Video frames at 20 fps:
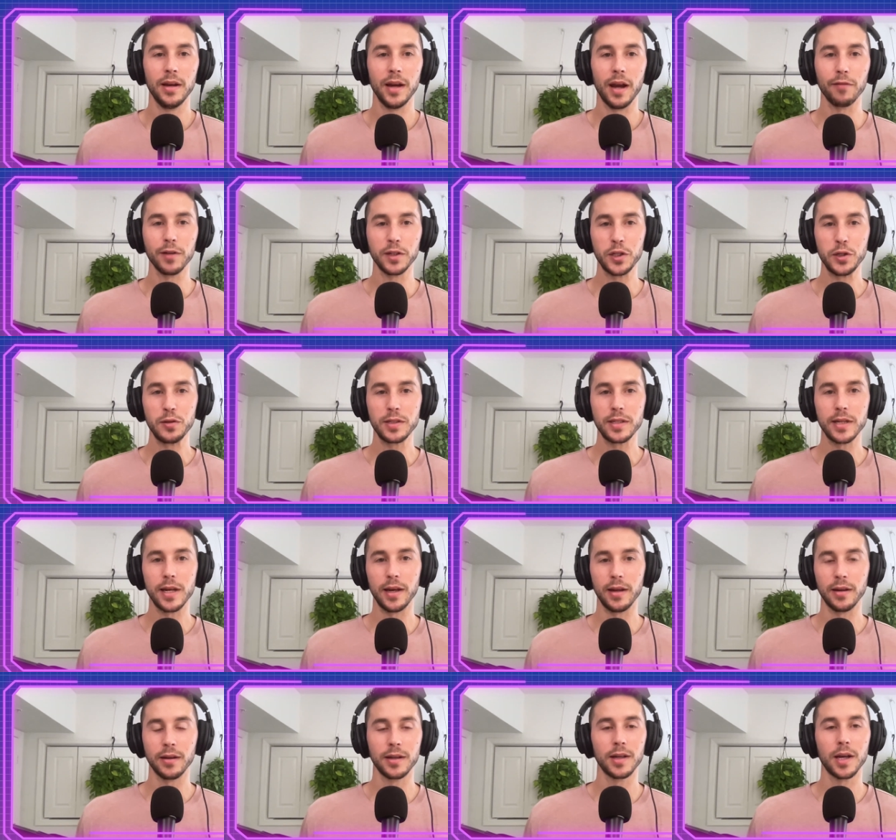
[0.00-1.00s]
Every
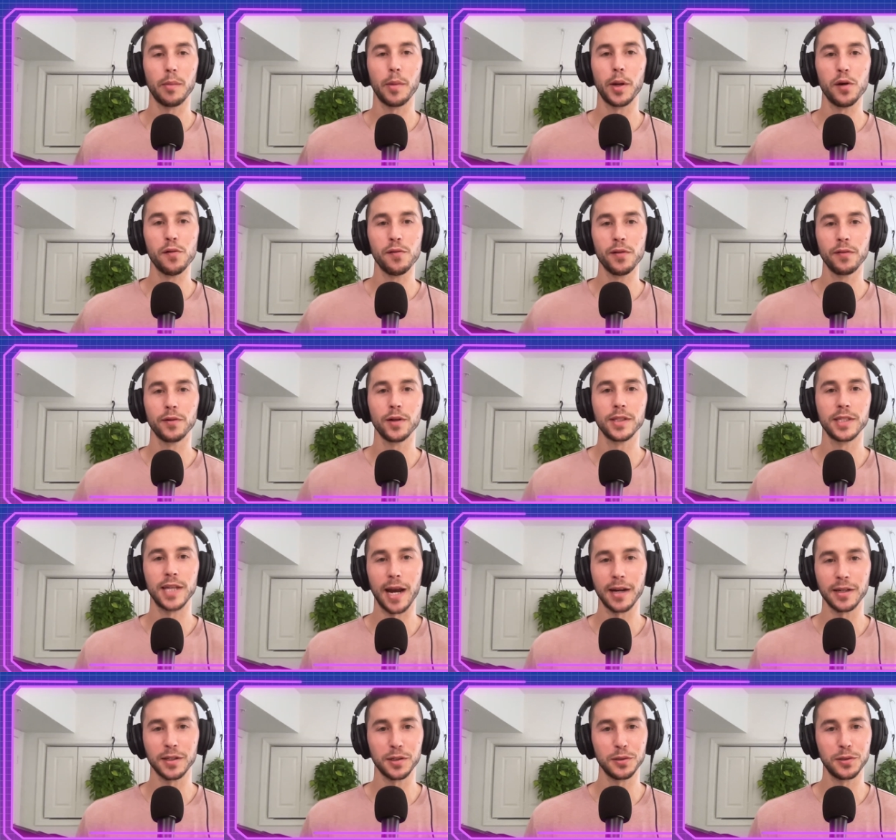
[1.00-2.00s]
Tuesday, come on over for a
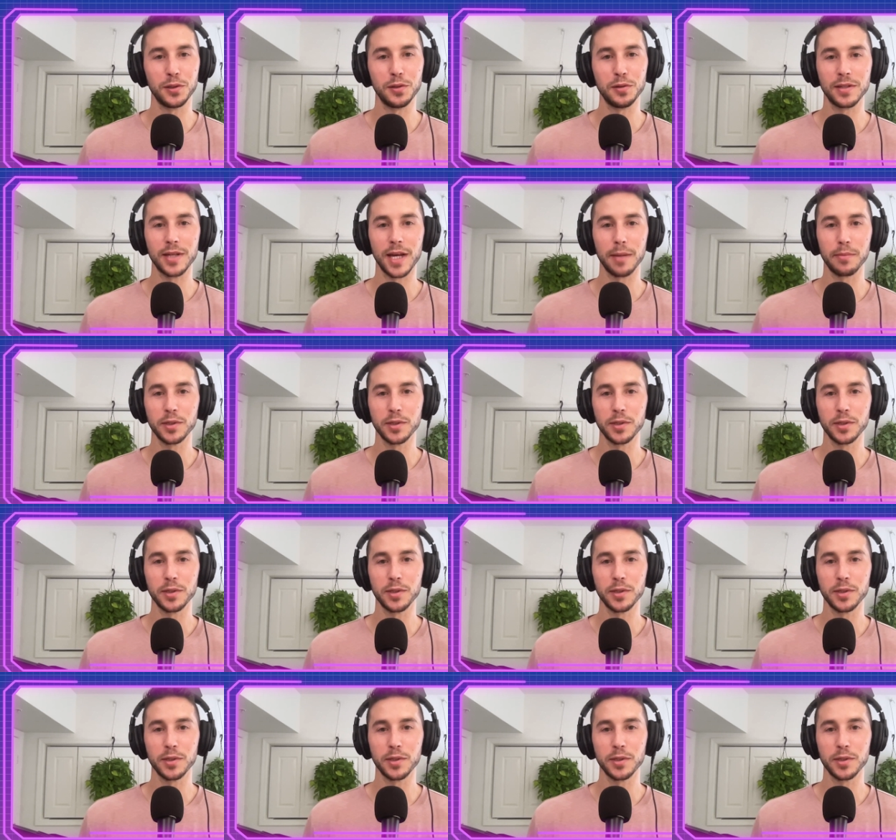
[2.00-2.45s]
Tactical Tuesday